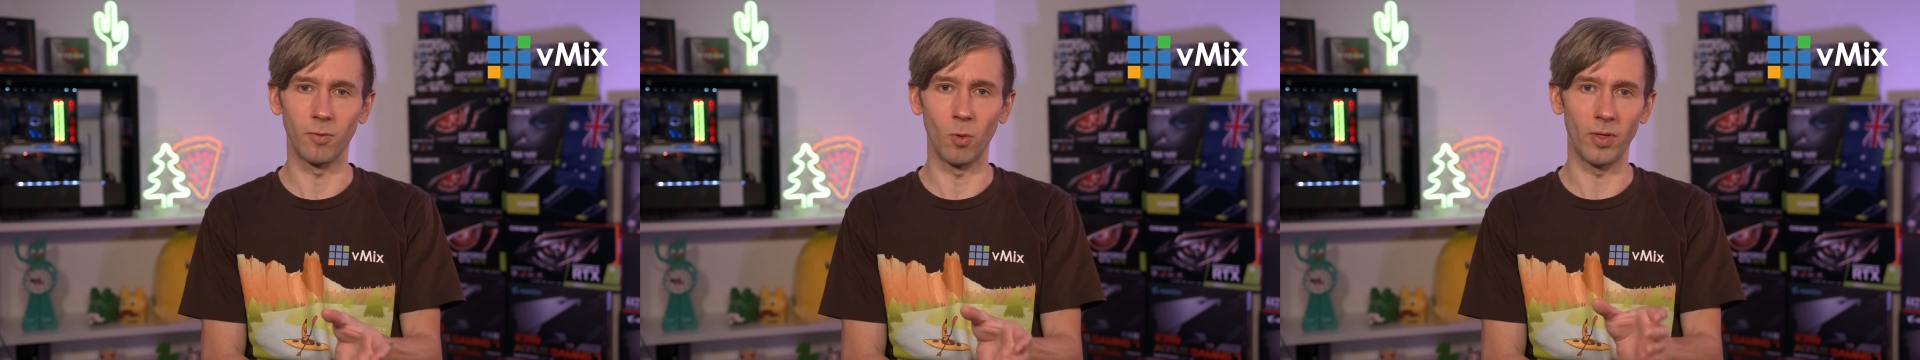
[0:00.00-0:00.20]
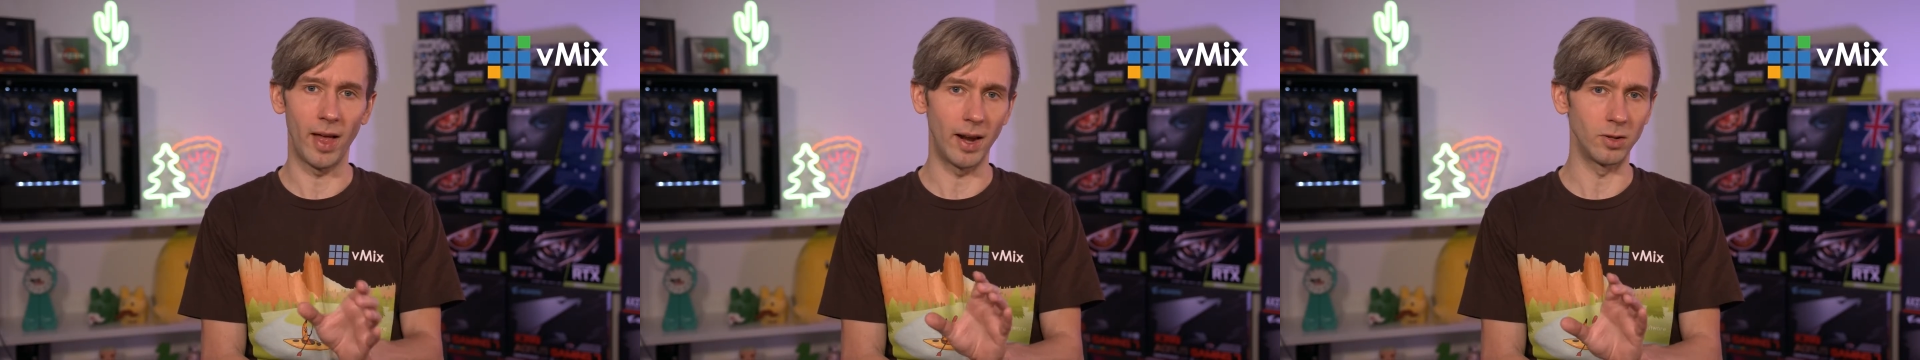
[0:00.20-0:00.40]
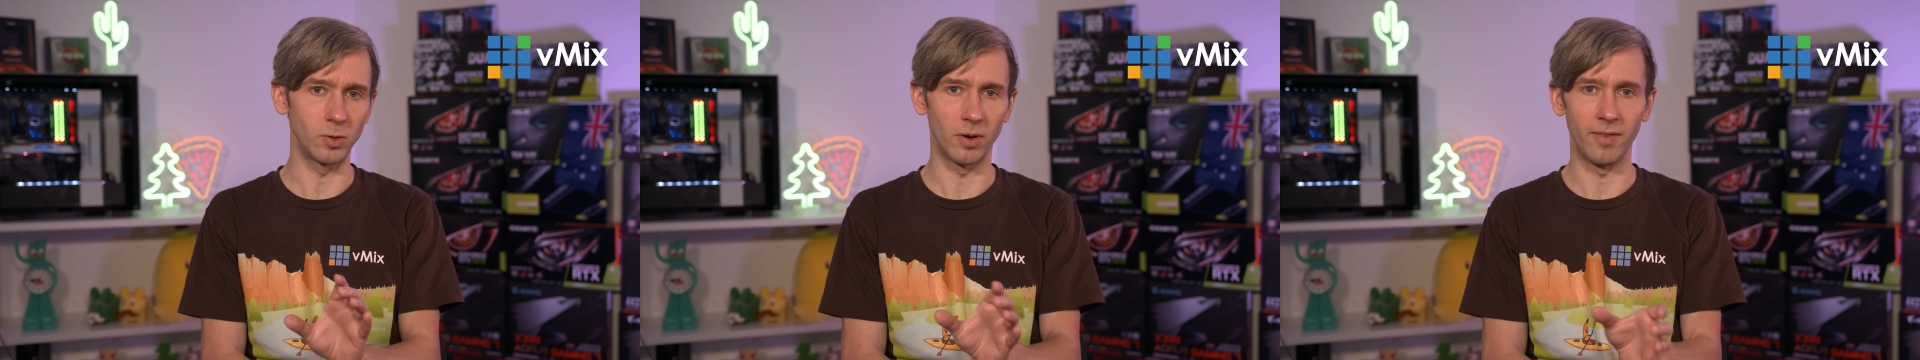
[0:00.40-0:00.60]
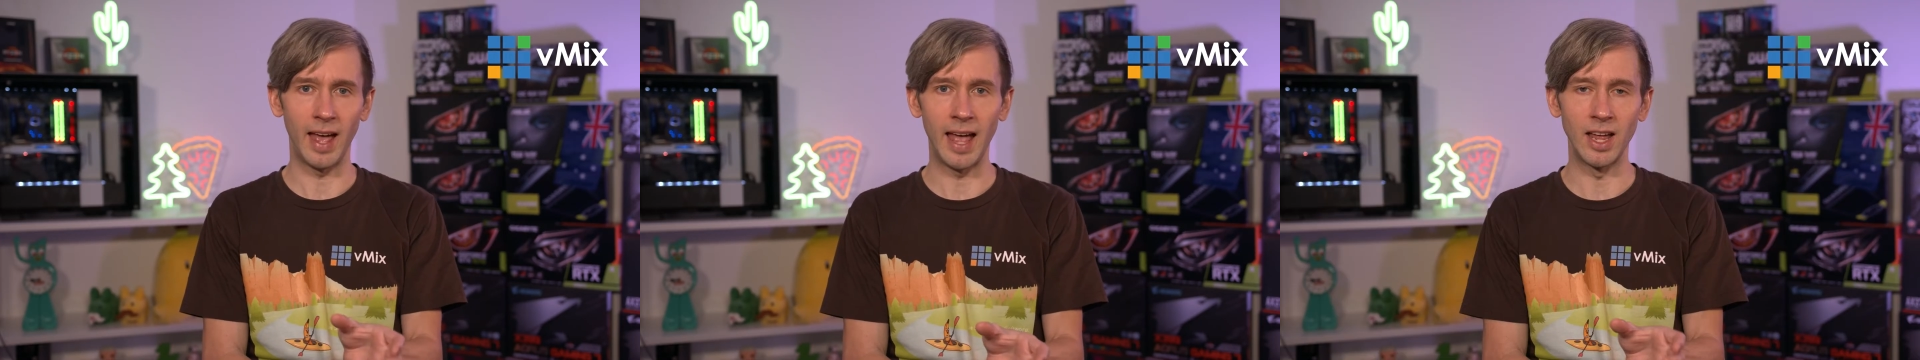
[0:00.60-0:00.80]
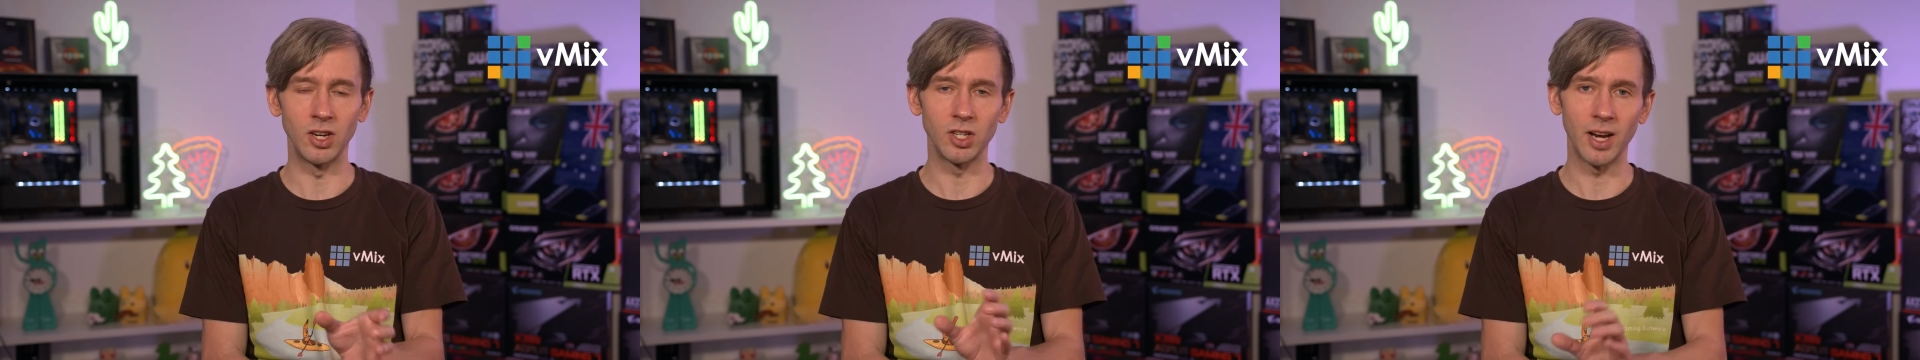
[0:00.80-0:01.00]
for that sort of
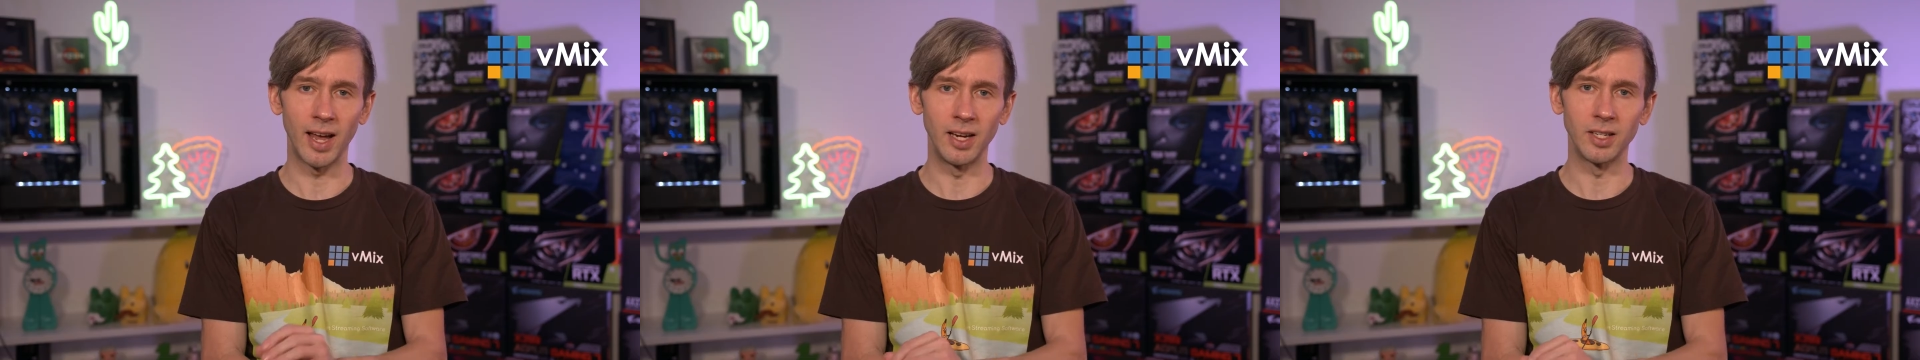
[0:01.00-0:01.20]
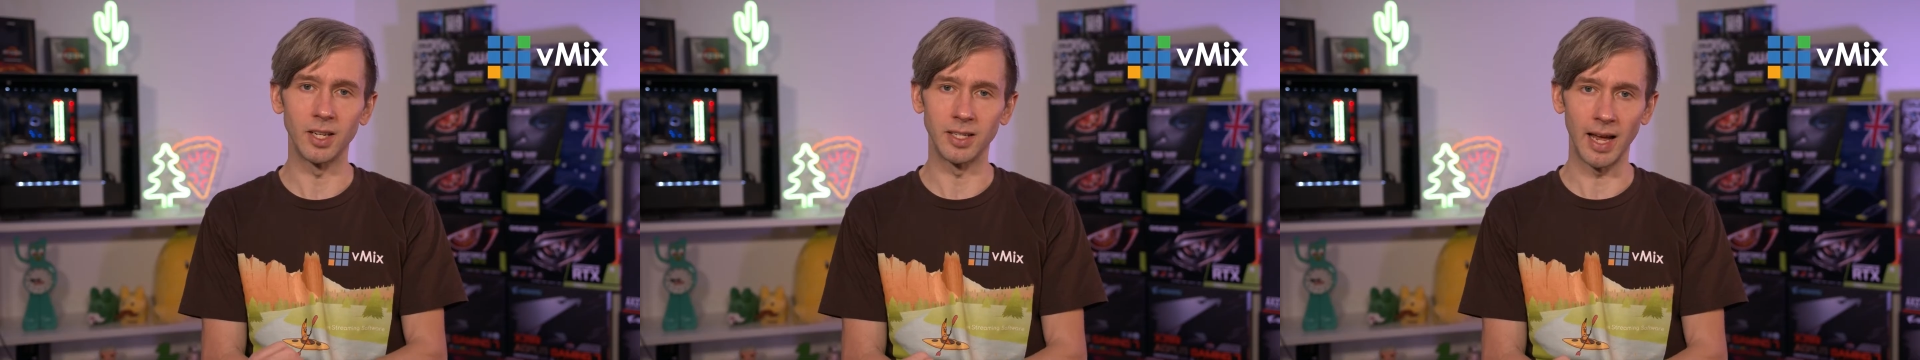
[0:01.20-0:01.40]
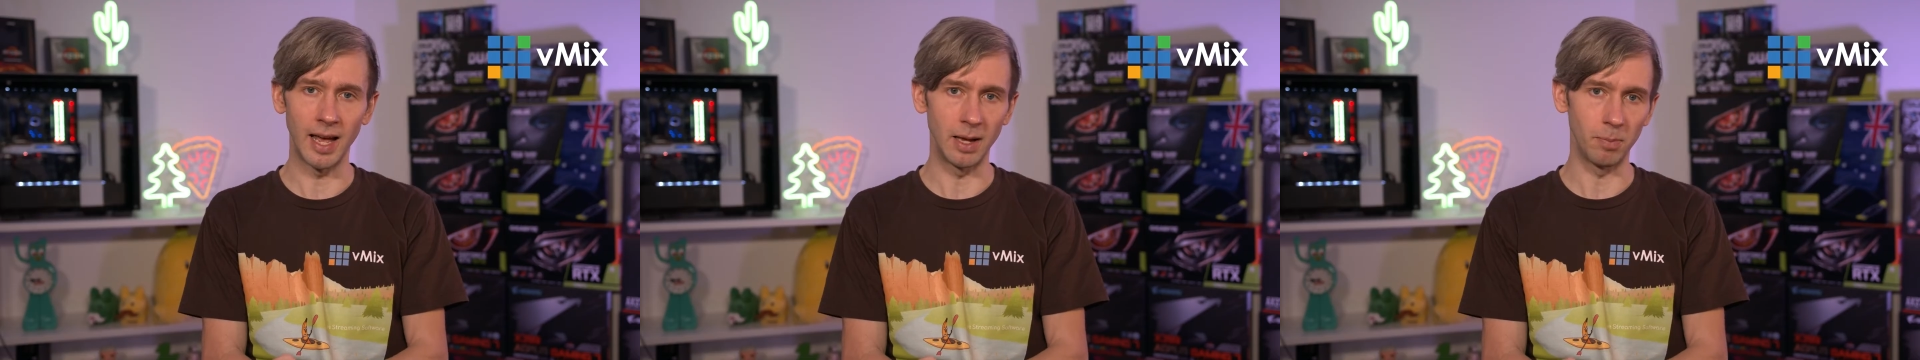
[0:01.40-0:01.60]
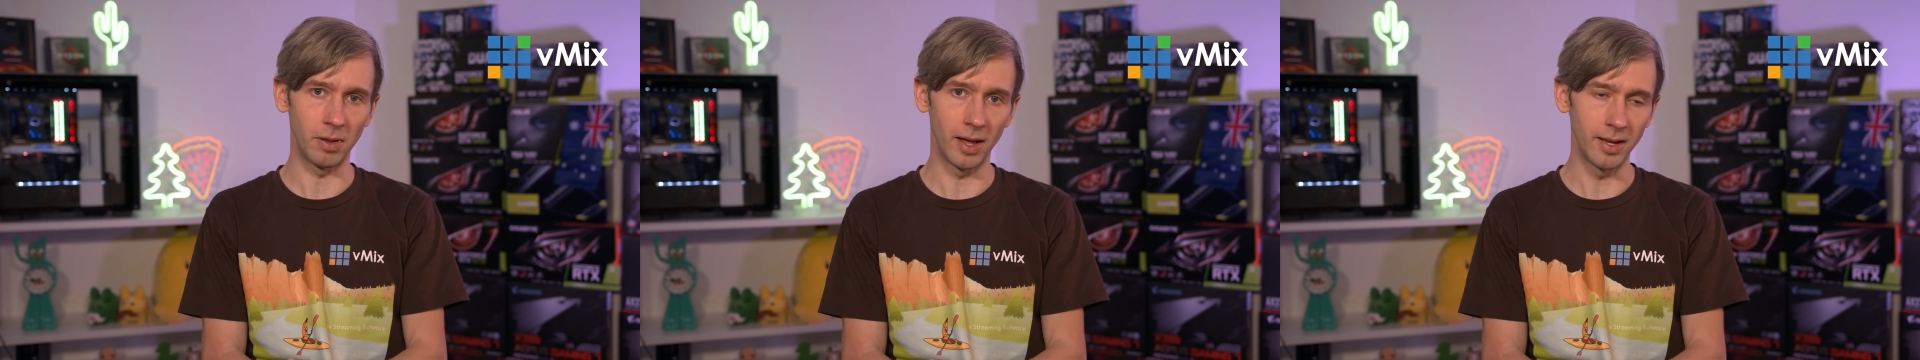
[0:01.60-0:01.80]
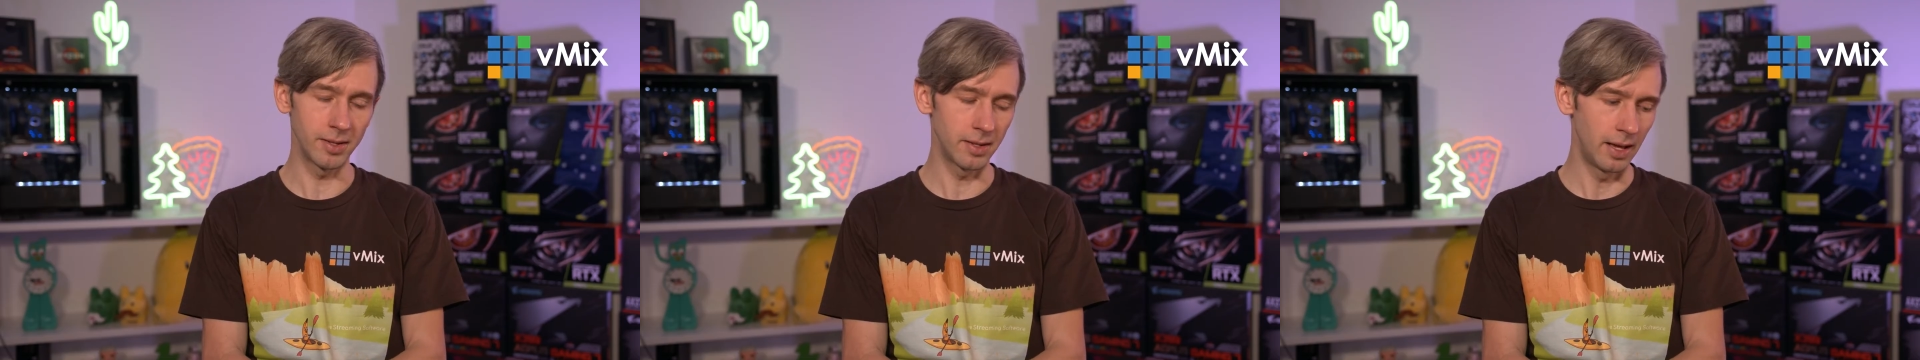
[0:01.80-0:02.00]
handshake to take
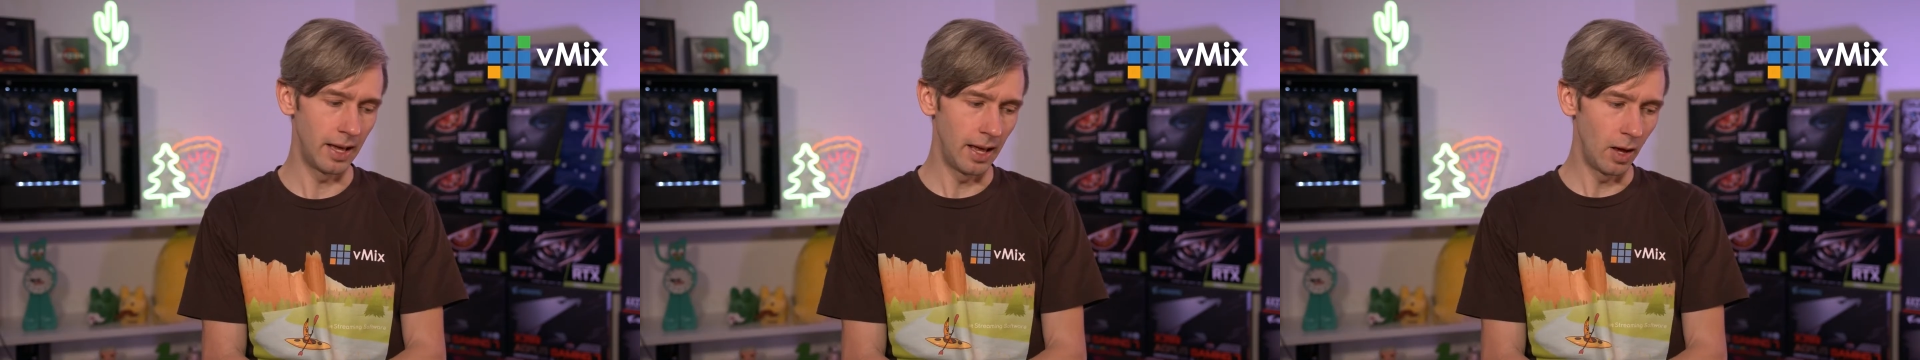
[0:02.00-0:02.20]
place,